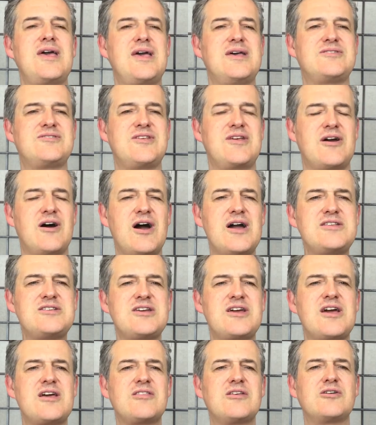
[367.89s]
is the
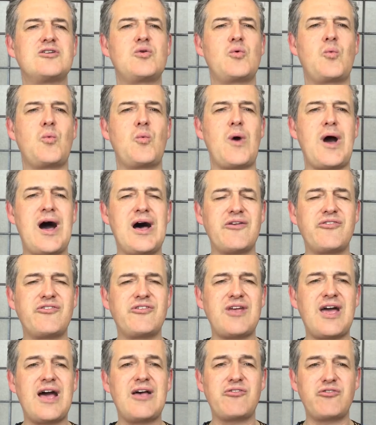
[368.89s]
idea that
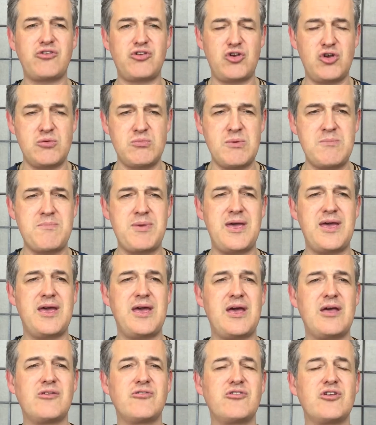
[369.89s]
us as human
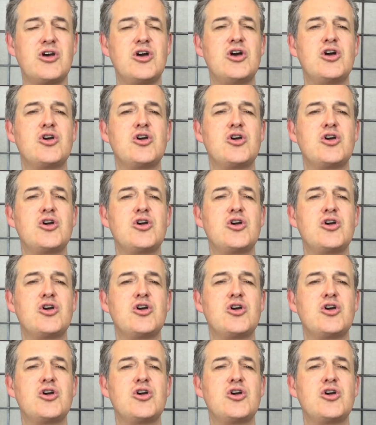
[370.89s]
beings